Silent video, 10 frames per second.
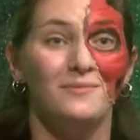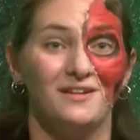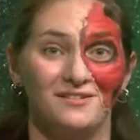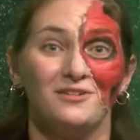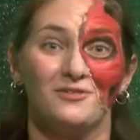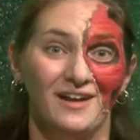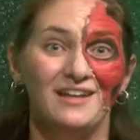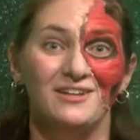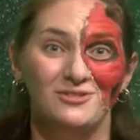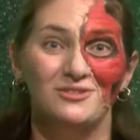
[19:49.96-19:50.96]
because you're right,
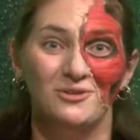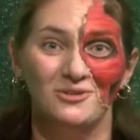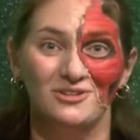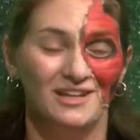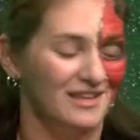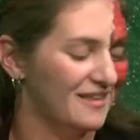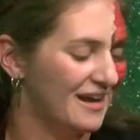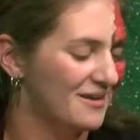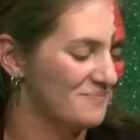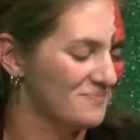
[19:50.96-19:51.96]
you don't look like
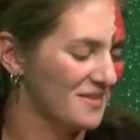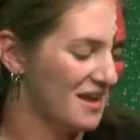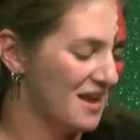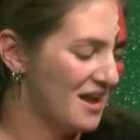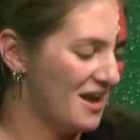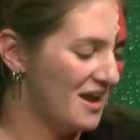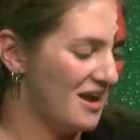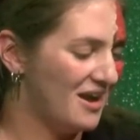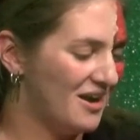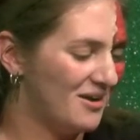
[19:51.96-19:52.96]
that.
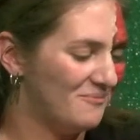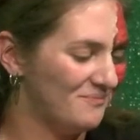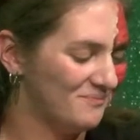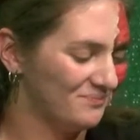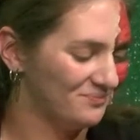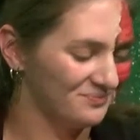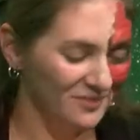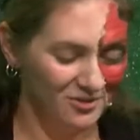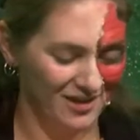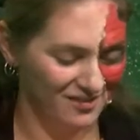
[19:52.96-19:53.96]
Um,
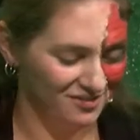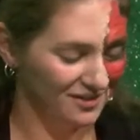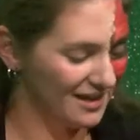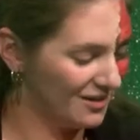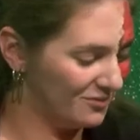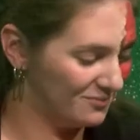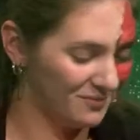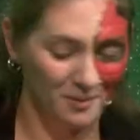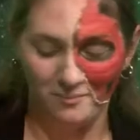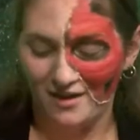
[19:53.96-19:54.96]
okay, so now
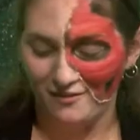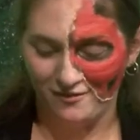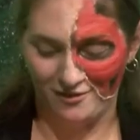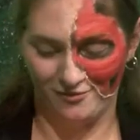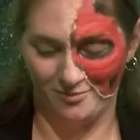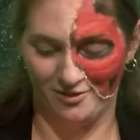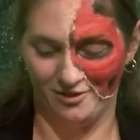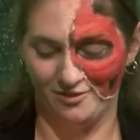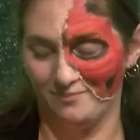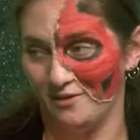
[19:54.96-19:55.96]
my favorite
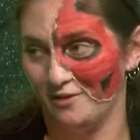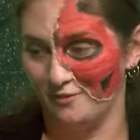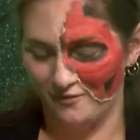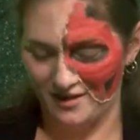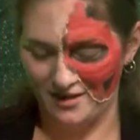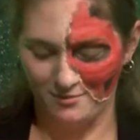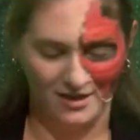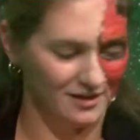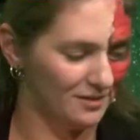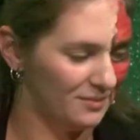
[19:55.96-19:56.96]
part of any
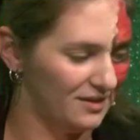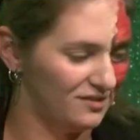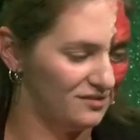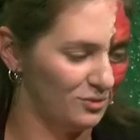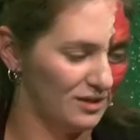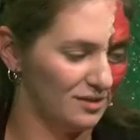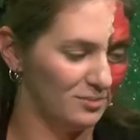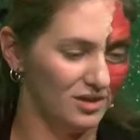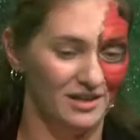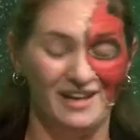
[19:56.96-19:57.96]
makeup is doing the
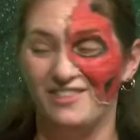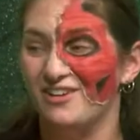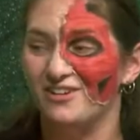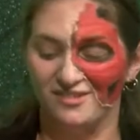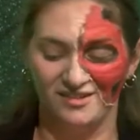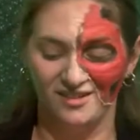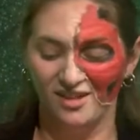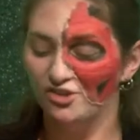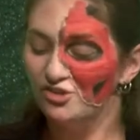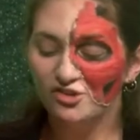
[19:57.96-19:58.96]
blood. And there's
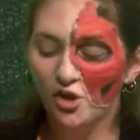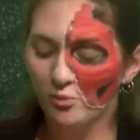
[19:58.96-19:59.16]
so